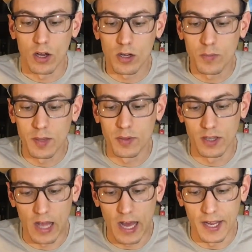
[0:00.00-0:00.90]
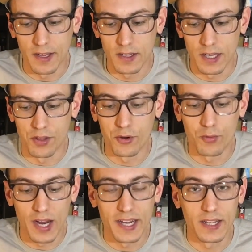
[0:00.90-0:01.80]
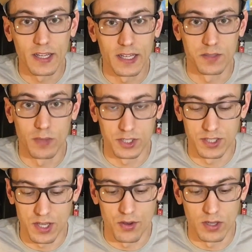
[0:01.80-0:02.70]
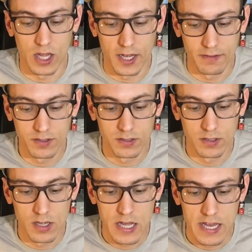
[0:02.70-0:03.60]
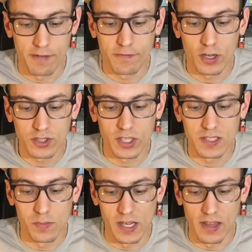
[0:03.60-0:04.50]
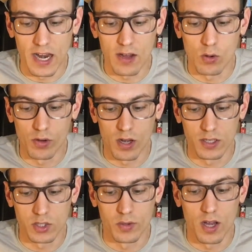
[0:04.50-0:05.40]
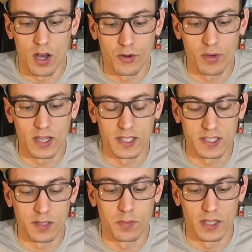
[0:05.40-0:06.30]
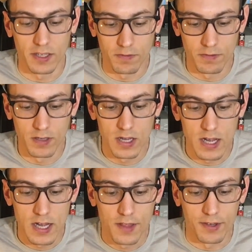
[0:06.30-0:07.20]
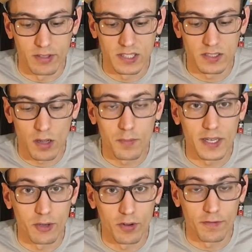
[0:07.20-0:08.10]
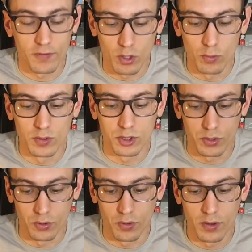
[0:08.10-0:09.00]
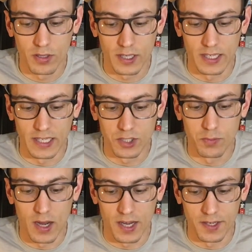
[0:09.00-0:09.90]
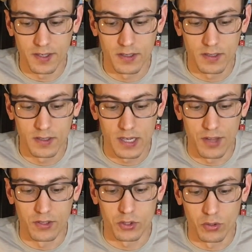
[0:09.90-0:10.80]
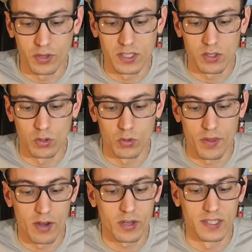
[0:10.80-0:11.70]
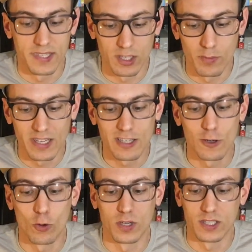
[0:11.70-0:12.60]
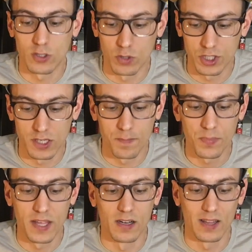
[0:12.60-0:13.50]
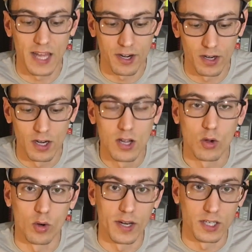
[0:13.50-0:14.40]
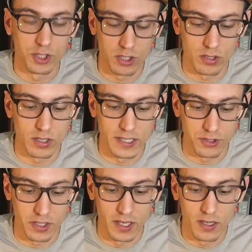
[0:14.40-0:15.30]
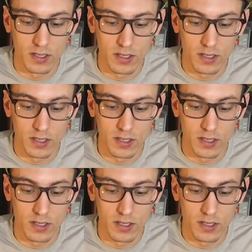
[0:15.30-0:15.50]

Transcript: All people lie. In their writing as much as in their lives. It frustrates me that I hold on to an unrealistic belief. There is some irrefutable truth in each mind, and the truth is told without concealment or distortion in a letter or in a journal entry.